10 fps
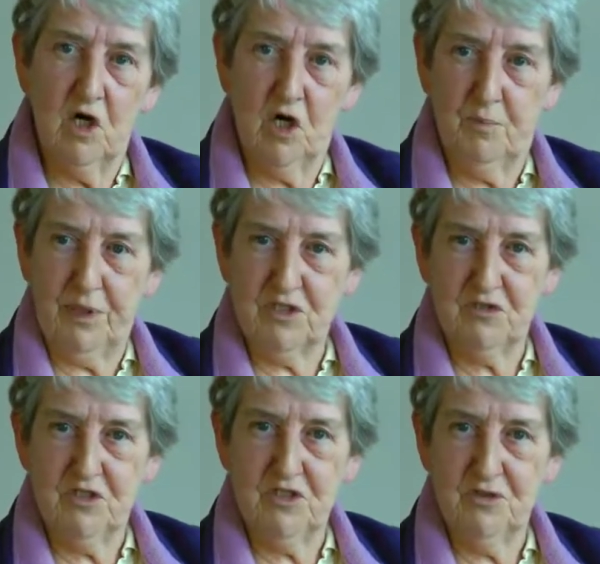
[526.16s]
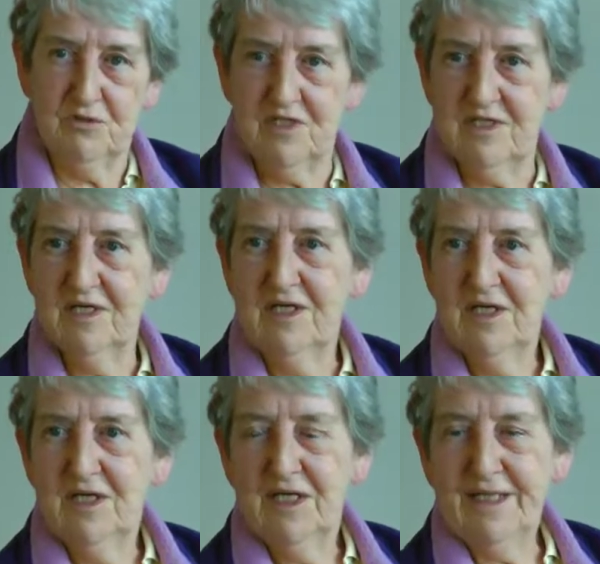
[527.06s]
are a bit reduced.
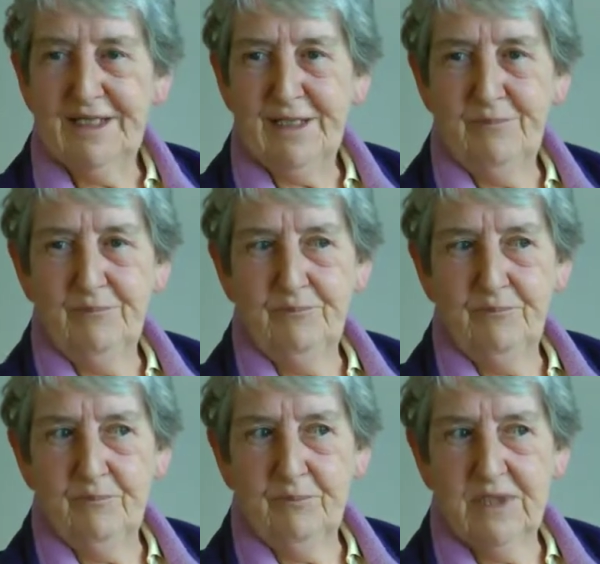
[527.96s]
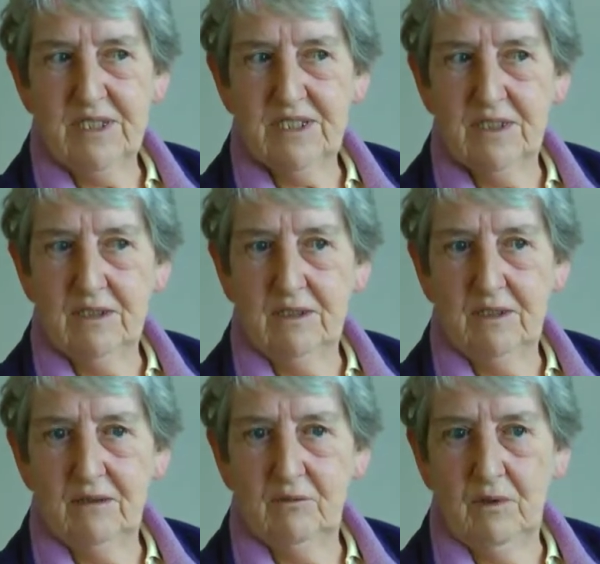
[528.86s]
Mm. Um, but uh,
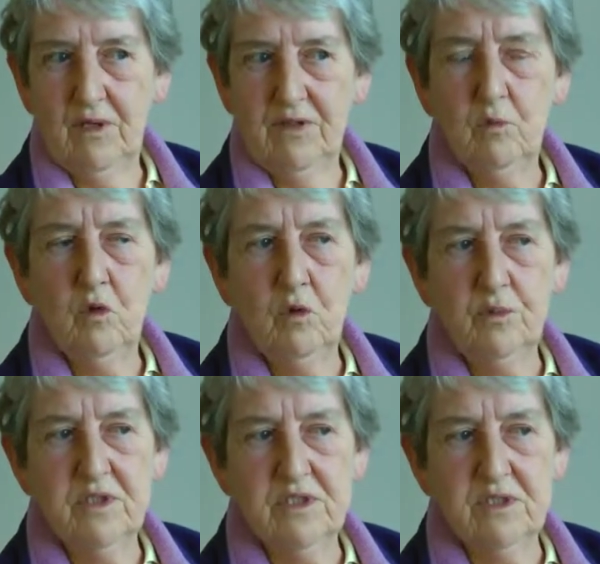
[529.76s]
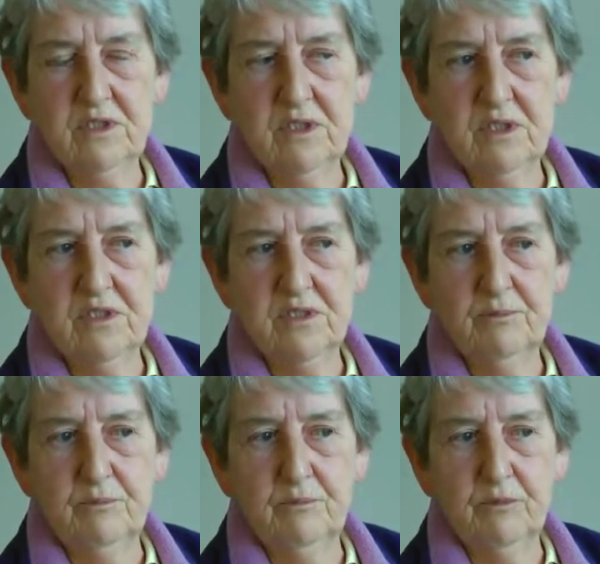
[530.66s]
I think Warblington is a
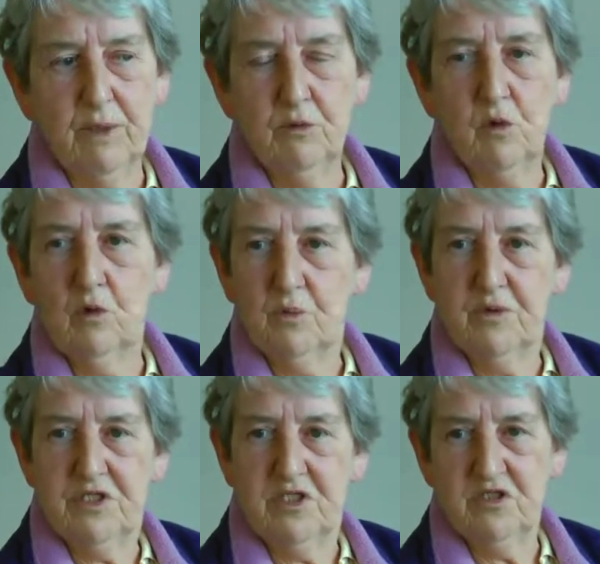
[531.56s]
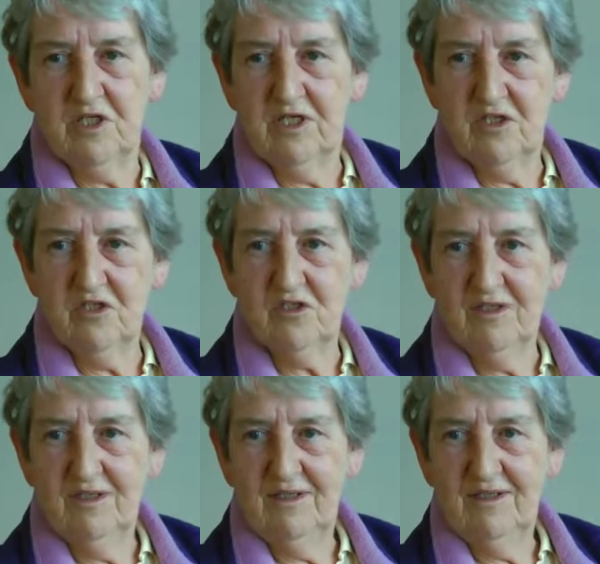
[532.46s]
what I would call a pretty church
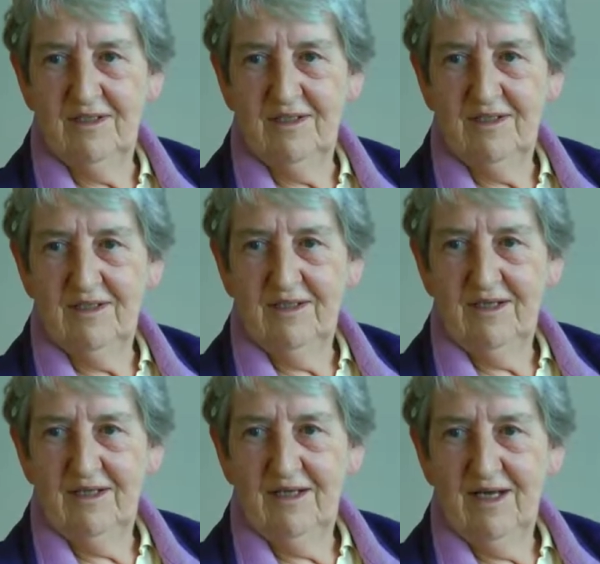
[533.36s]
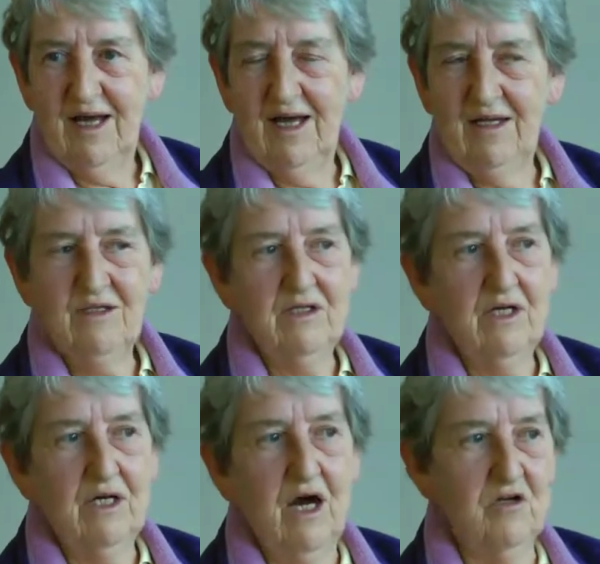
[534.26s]
and
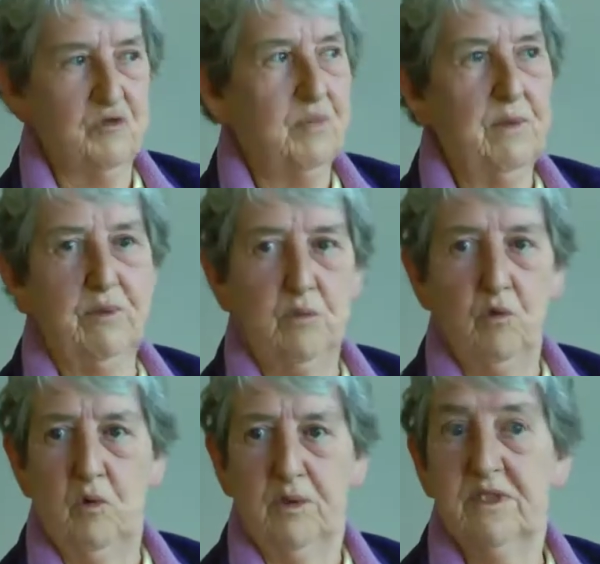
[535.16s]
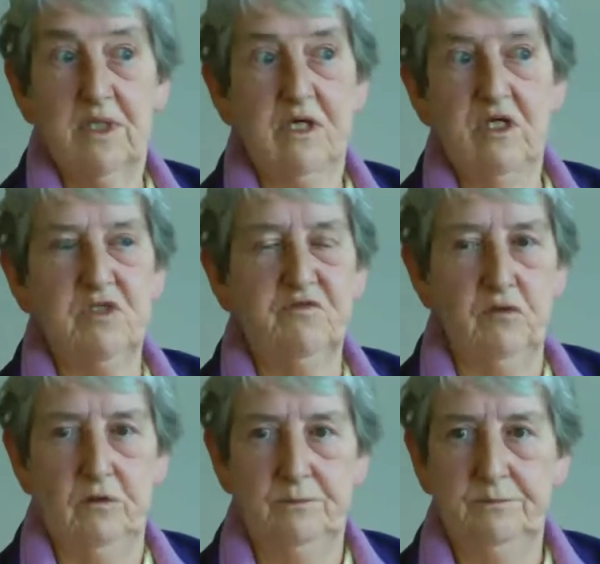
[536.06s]
100 people in Warblington, and it's
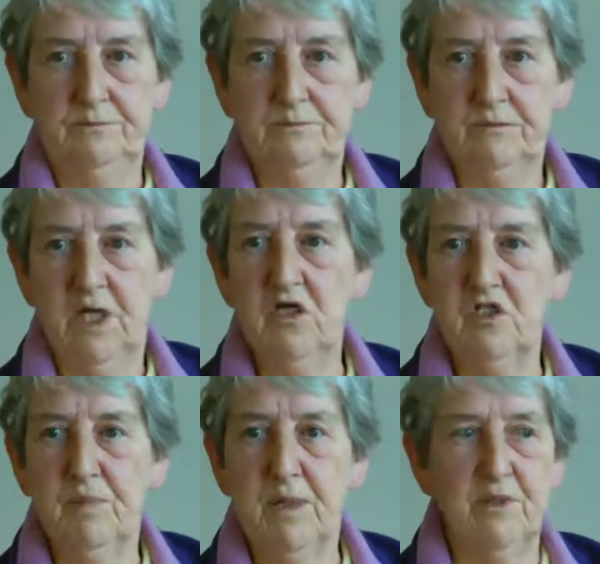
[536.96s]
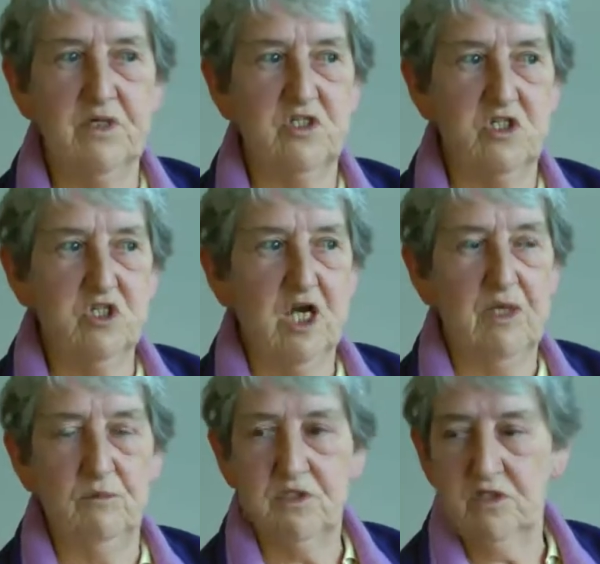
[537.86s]
full. 100 people in St
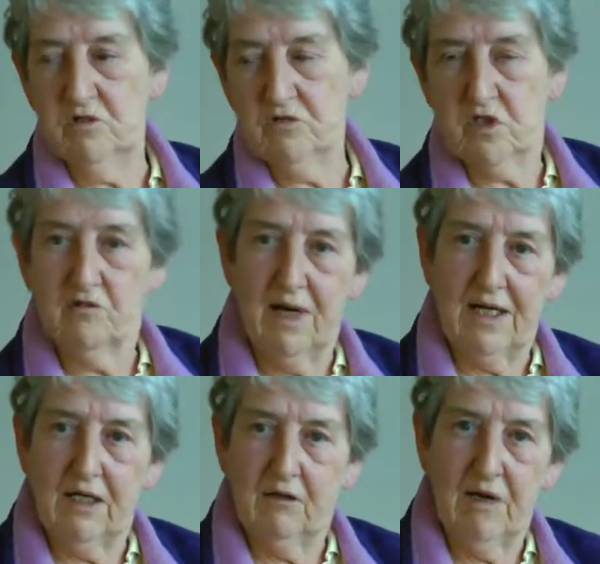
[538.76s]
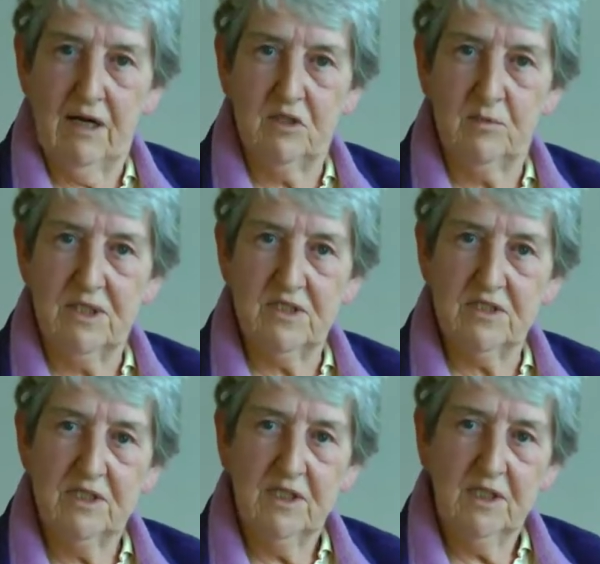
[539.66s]
James, and you're sort of rattling around a bit.